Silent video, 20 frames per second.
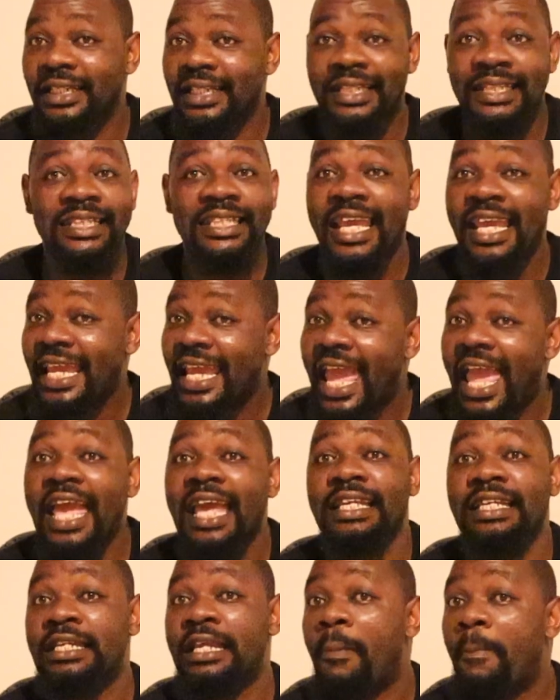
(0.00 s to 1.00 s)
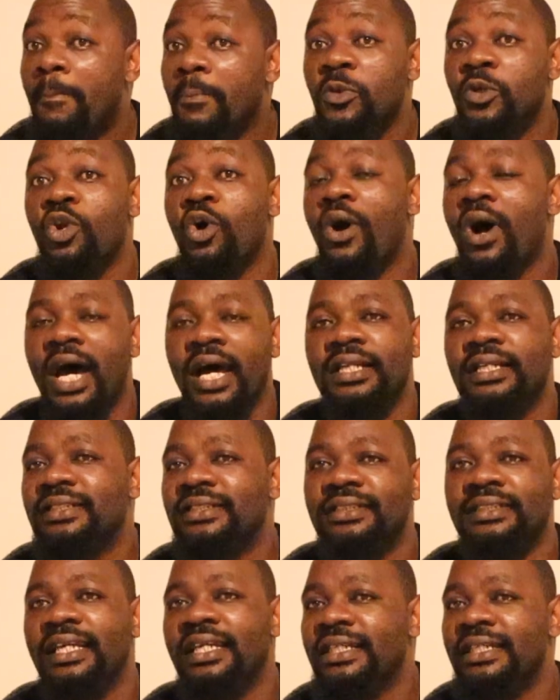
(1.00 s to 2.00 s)
they end up not
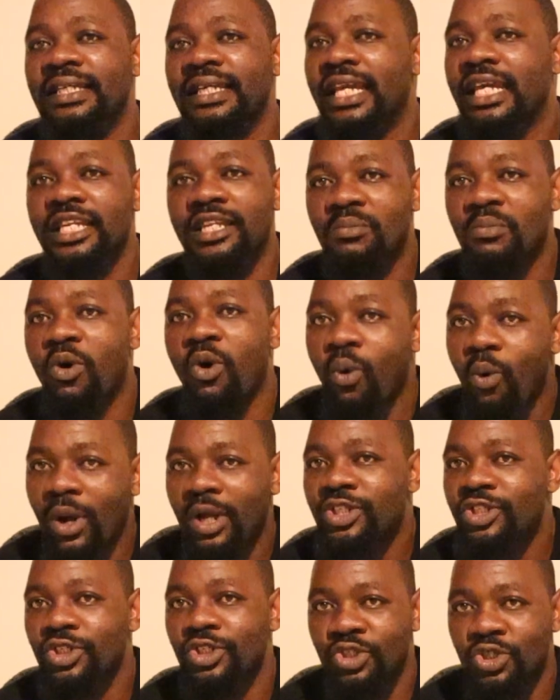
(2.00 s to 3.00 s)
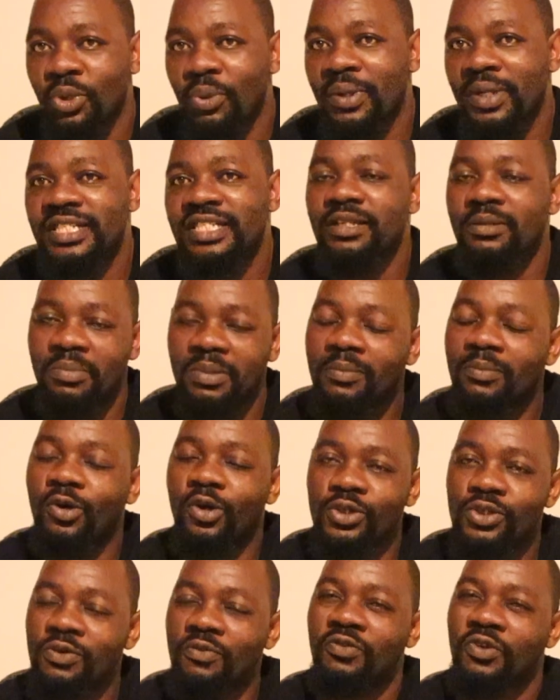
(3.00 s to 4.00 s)
understanding anymore what you're doing simply
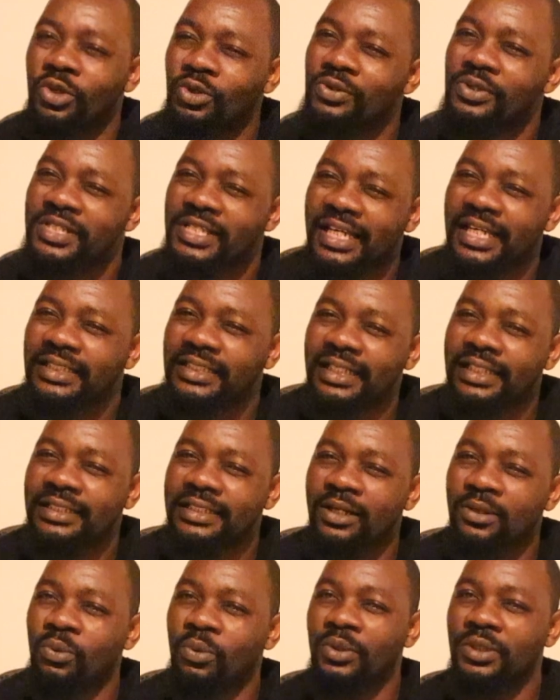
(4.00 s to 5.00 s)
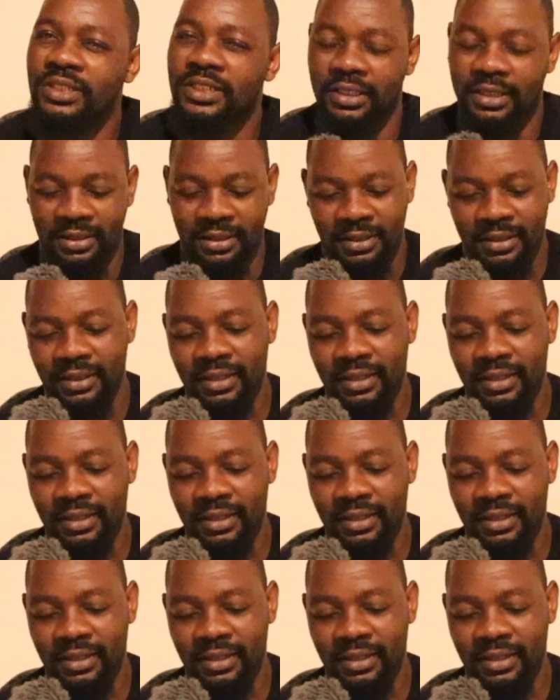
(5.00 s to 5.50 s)
because of you using a certain water.